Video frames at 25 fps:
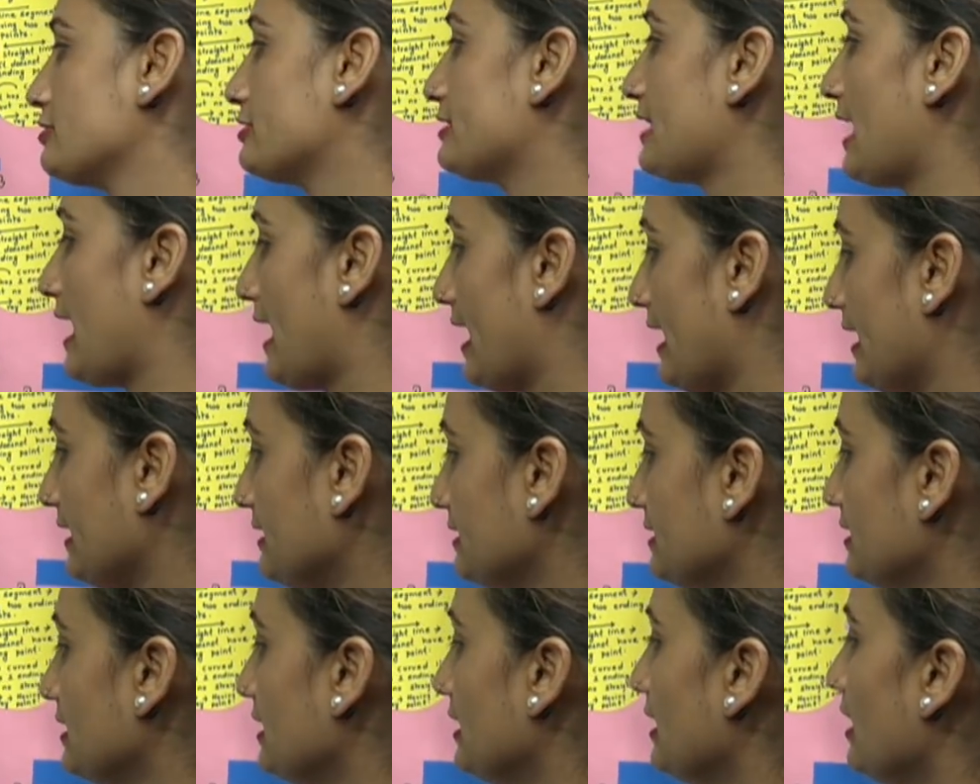that
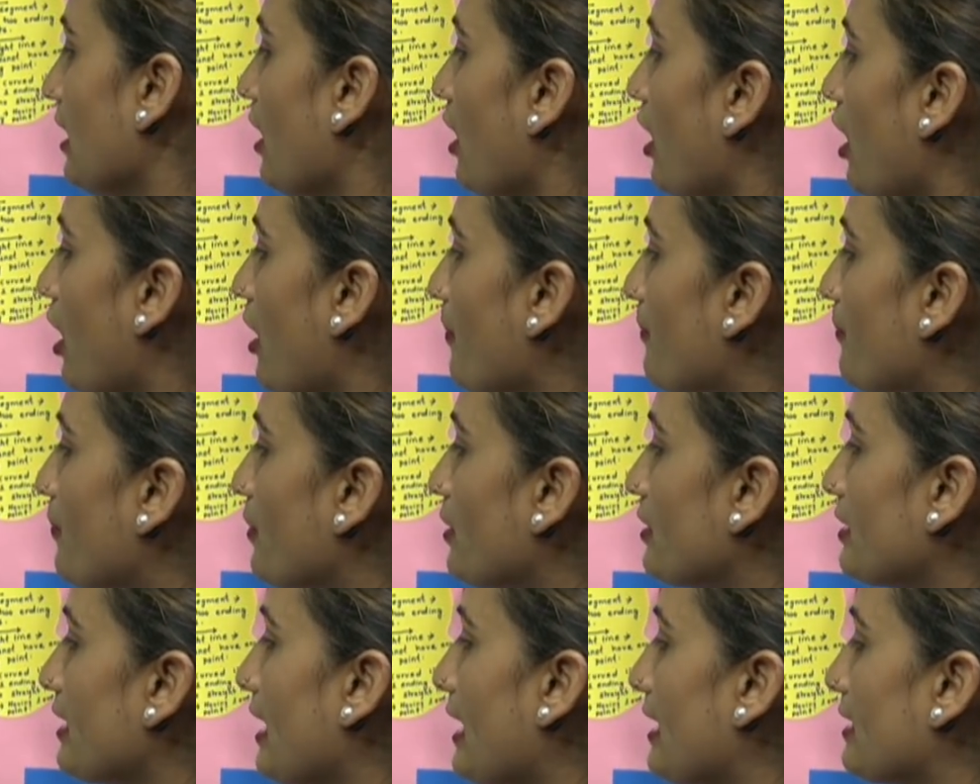upper
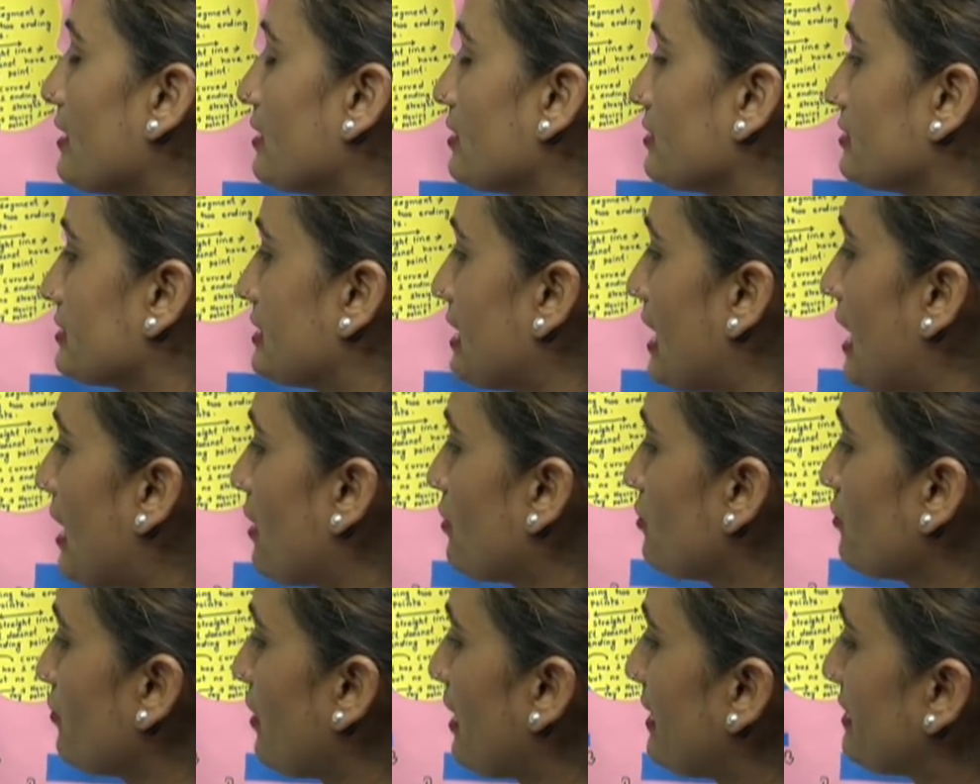and
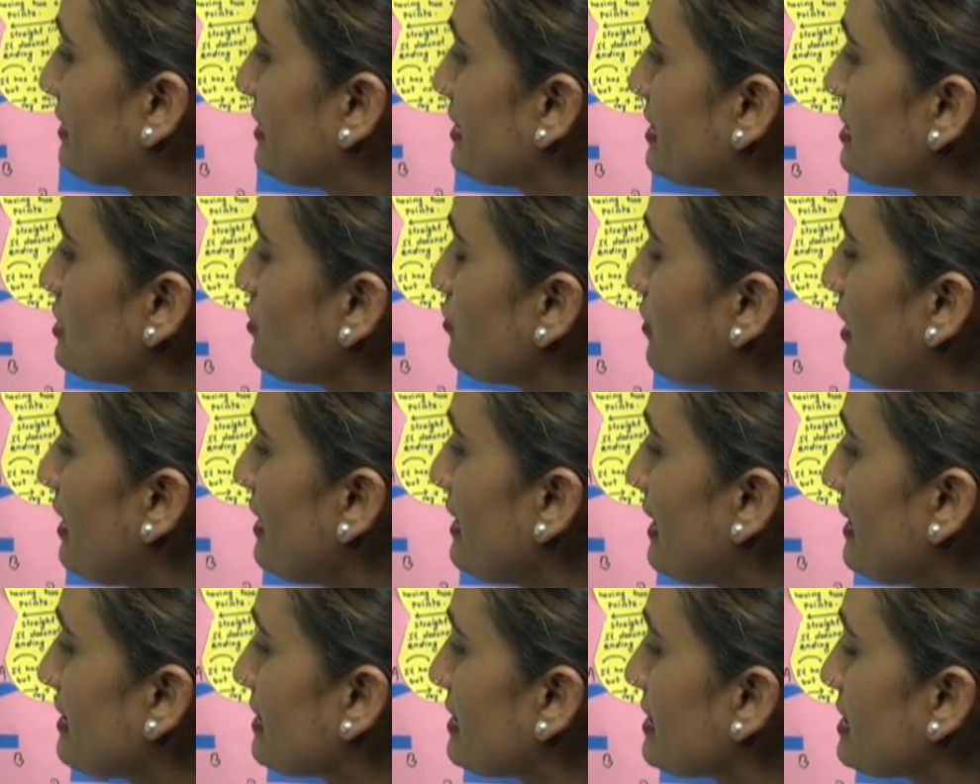down one, this one
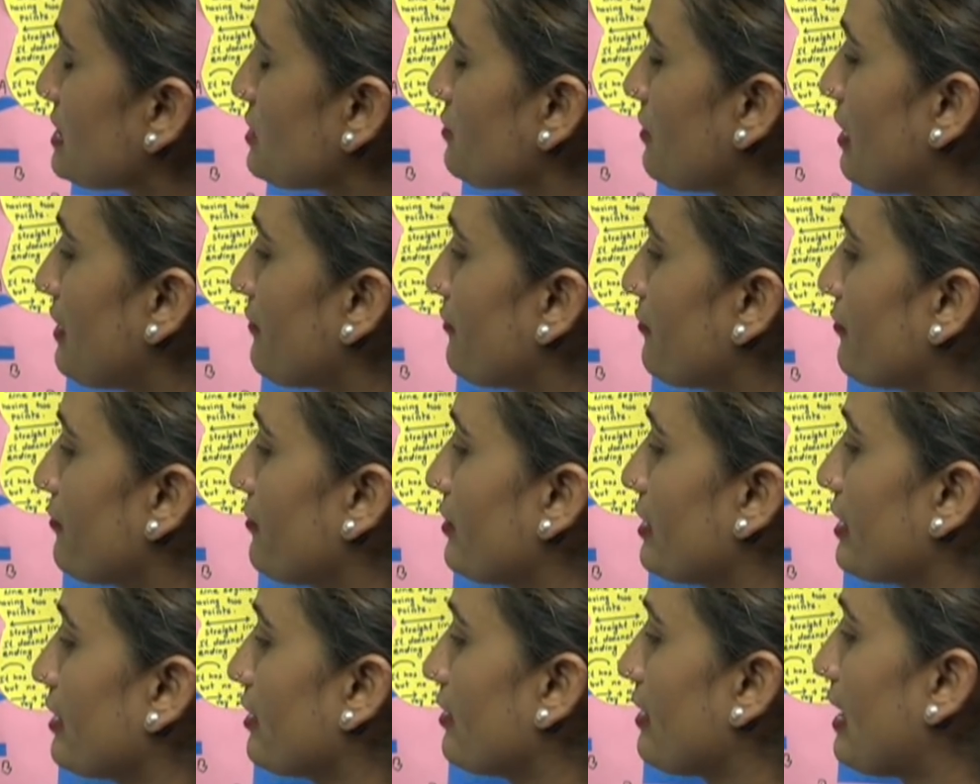and this one
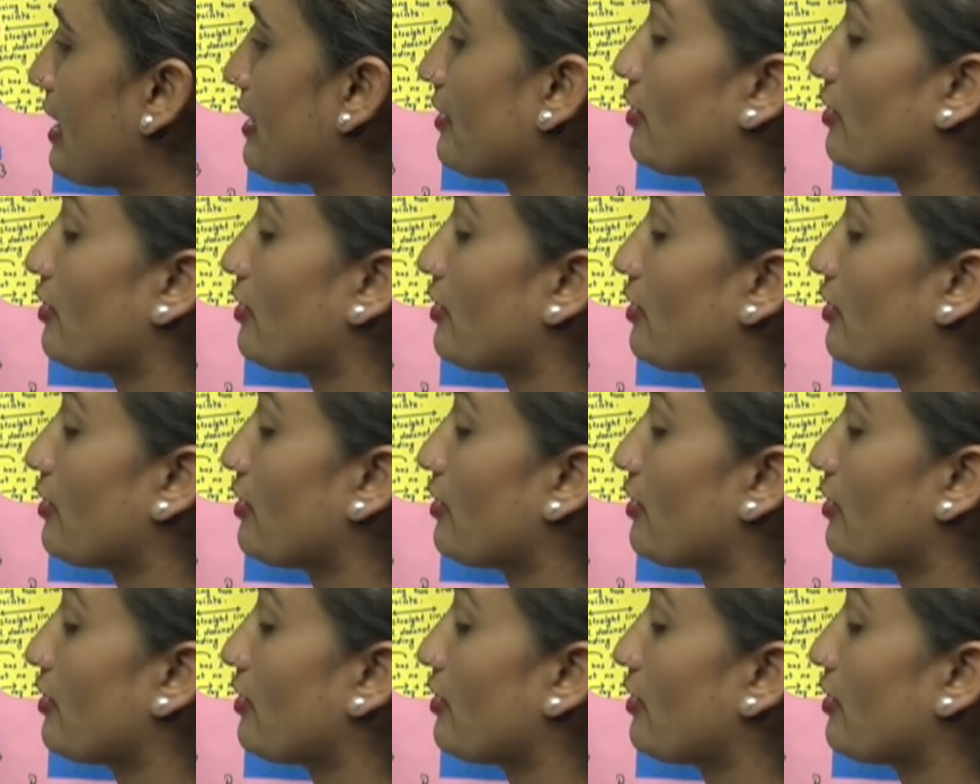figure are